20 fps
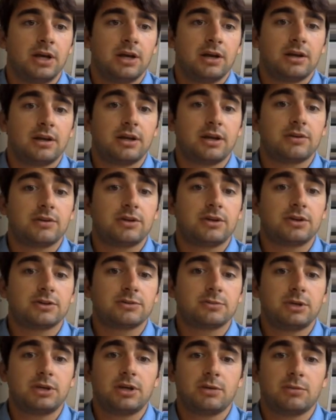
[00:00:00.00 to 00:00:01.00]
Now, here's
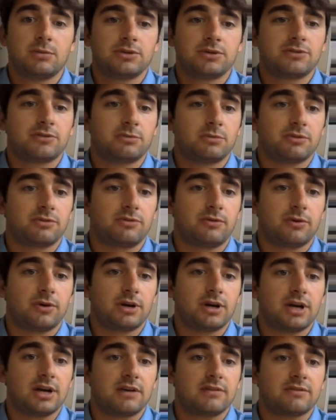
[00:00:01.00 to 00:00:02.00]
my numbers from before and
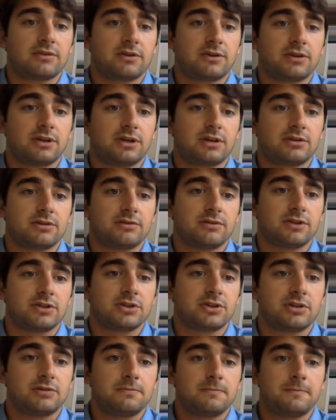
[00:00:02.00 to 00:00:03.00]
after the
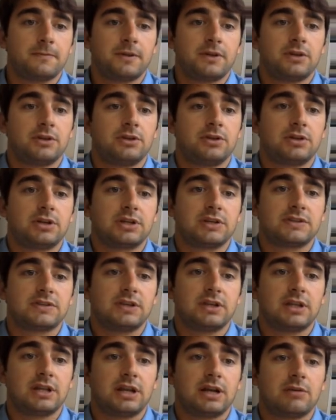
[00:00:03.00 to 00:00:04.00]
intervention. You can see
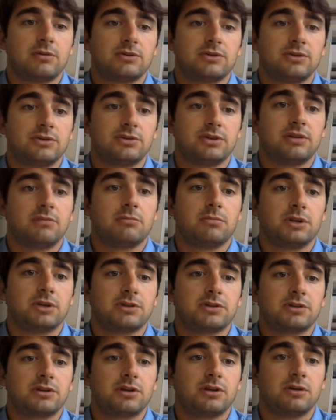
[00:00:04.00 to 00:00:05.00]
that I was using
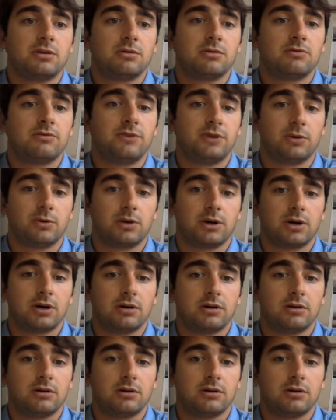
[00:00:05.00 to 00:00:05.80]
much fewer